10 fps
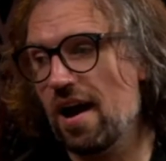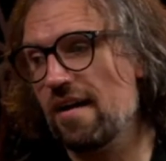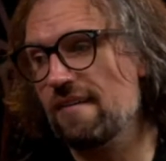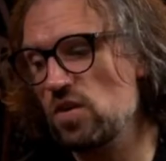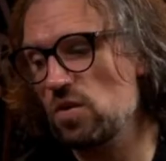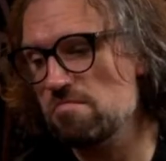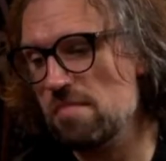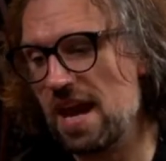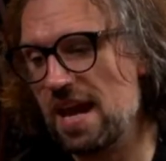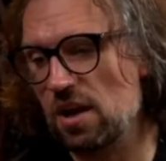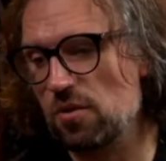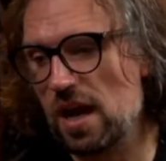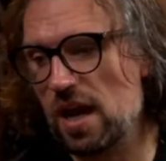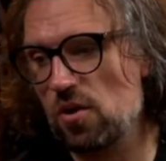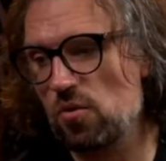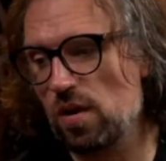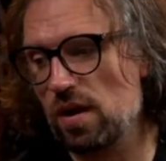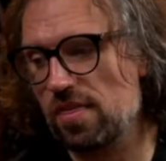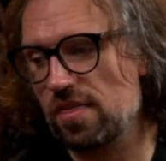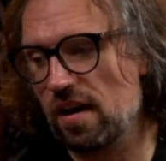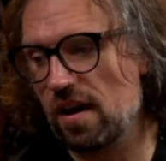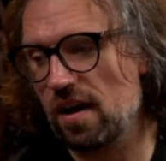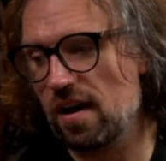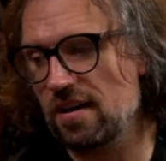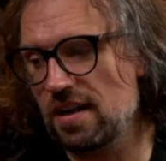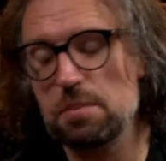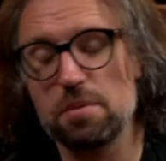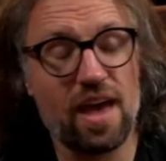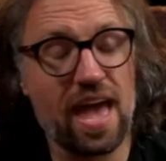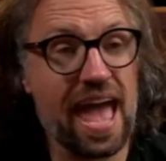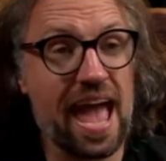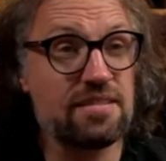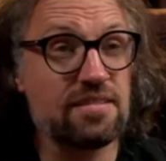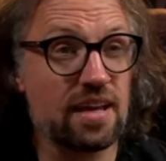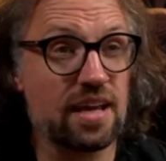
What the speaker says: You may get away with a little bit of ahead